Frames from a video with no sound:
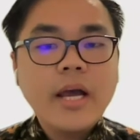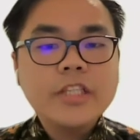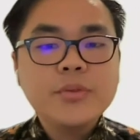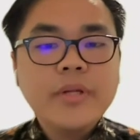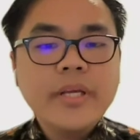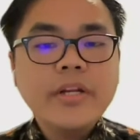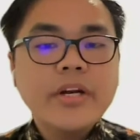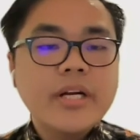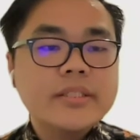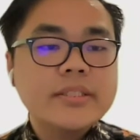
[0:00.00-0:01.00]
Actually,
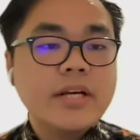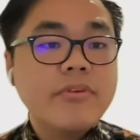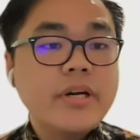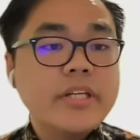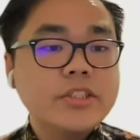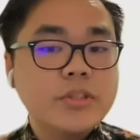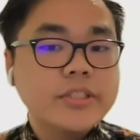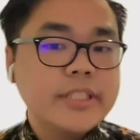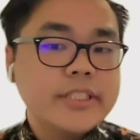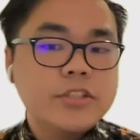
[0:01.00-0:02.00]
there are several
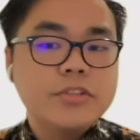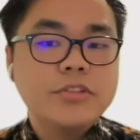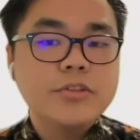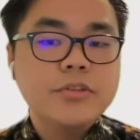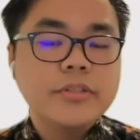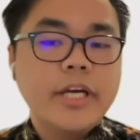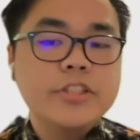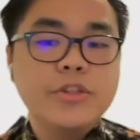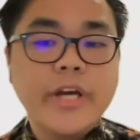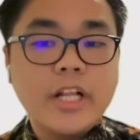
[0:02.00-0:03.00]
resources you
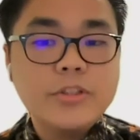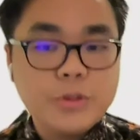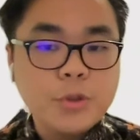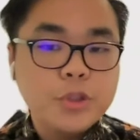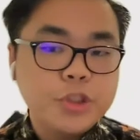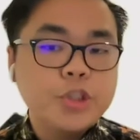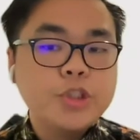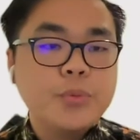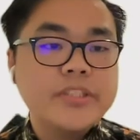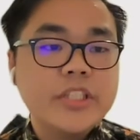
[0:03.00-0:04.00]
could
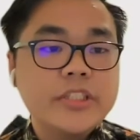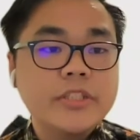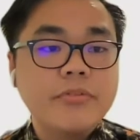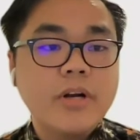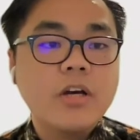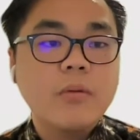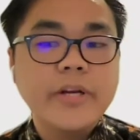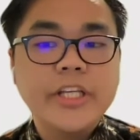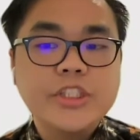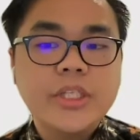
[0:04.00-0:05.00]
choose when searching for
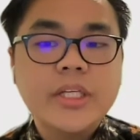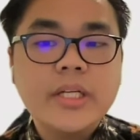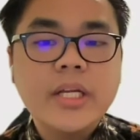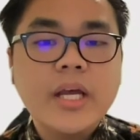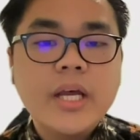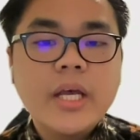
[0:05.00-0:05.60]
accommodation.